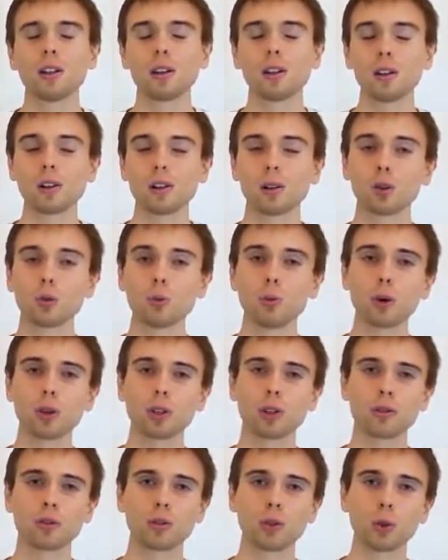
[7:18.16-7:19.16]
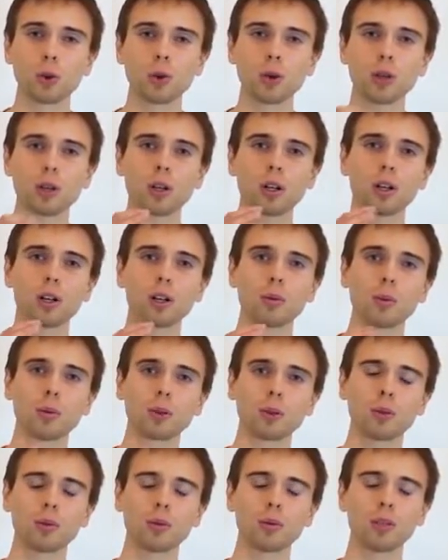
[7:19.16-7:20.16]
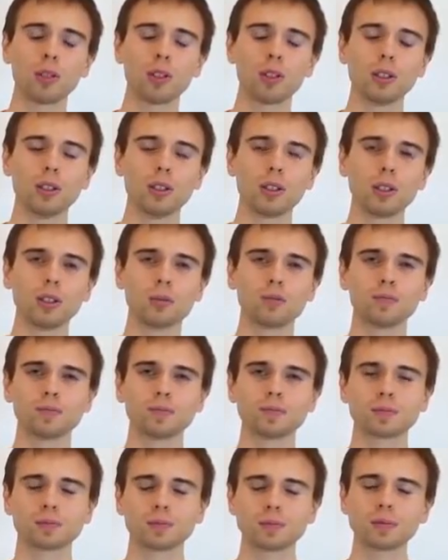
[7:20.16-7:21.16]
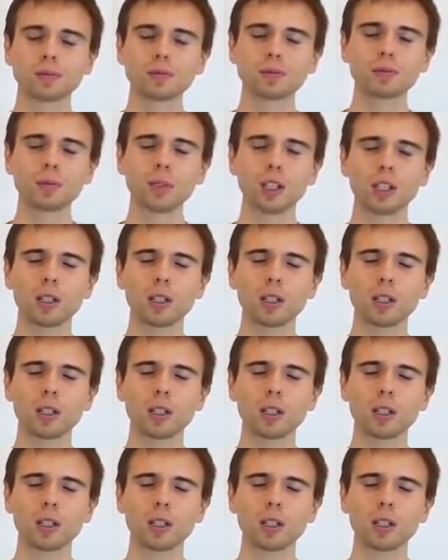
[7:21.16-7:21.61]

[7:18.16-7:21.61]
Take a deep breath in, then breath out,